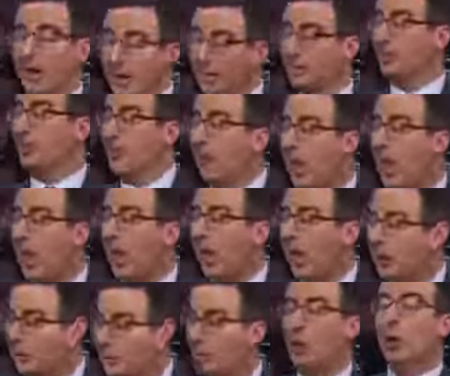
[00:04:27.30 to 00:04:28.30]
It's
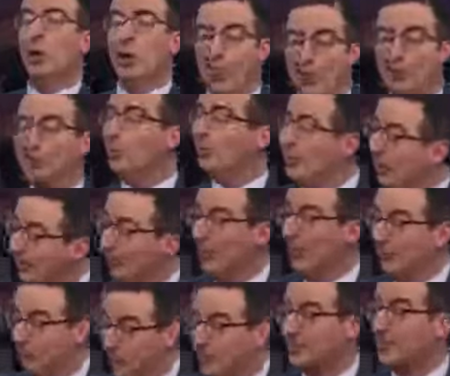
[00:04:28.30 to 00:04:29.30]
nice. Winter
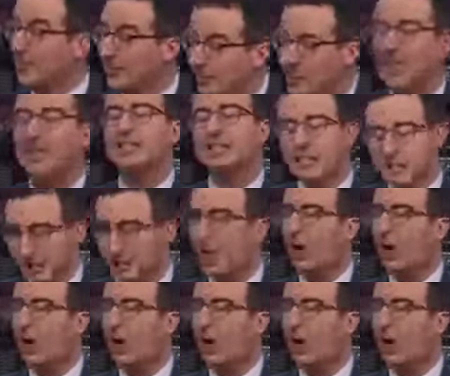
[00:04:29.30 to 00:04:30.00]
Olympics. Yes, it's